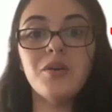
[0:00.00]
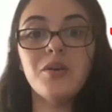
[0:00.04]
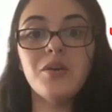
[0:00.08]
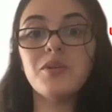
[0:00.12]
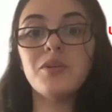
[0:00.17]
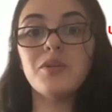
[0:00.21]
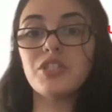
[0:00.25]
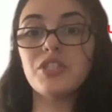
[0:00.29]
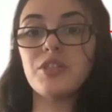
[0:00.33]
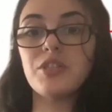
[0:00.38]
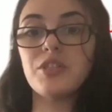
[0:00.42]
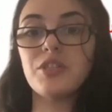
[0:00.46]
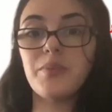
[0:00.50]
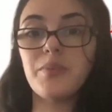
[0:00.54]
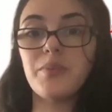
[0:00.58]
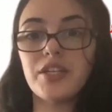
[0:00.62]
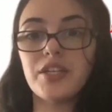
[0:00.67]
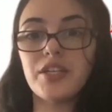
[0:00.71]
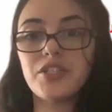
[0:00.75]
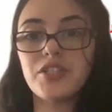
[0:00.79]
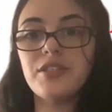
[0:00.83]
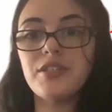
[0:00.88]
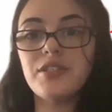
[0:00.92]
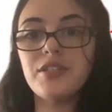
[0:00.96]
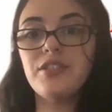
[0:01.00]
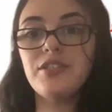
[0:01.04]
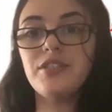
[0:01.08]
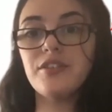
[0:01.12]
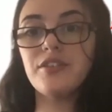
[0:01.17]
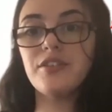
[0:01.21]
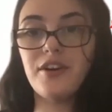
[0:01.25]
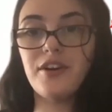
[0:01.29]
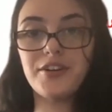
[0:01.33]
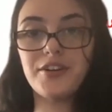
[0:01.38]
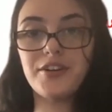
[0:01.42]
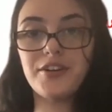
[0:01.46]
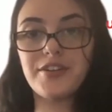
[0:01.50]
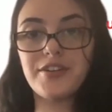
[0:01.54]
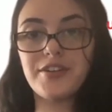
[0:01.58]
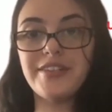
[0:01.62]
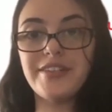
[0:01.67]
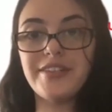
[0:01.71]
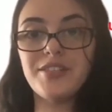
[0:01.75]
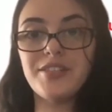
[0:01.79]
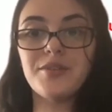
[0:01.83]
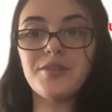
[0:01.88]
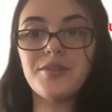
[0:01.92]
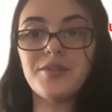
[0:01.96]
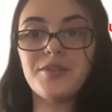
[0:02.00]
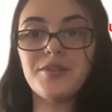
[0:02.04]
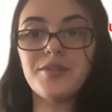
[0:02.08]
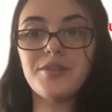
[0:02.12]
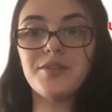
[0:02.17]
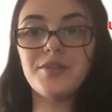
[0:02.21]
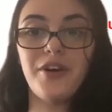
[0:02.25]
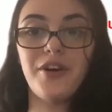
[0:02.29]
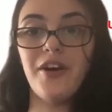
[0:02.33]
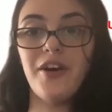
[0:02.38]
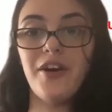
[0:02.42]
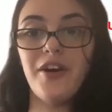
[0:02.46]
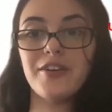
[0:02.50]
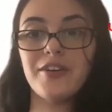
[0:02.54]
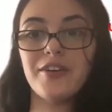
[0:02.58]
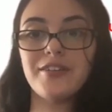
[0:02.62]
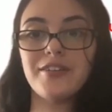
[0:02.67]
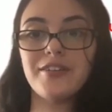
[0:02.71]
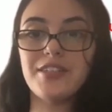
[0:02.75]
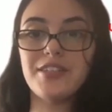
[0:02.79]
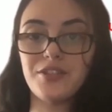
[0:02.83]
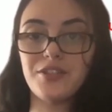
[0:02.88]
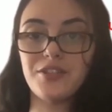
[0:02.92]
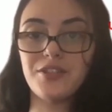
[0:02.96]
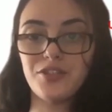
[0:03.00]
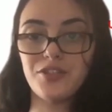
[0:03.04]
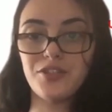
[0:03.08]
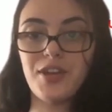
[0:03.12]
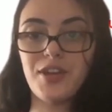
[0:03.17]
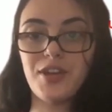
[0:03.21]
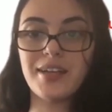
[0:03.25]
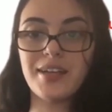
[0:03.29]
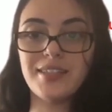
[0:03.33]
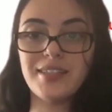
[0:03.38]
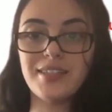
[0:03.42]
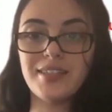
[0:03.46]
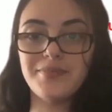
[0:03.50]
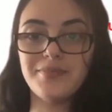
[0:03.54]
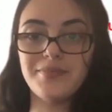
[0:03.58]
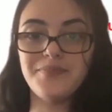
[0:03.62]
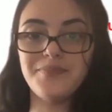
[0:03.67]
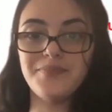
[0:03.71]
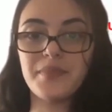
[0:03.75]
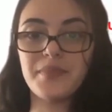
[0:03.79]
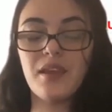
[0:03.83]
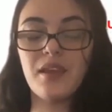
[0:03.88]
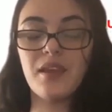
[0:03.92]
which is the pressure in your arteries when your heart is contracting.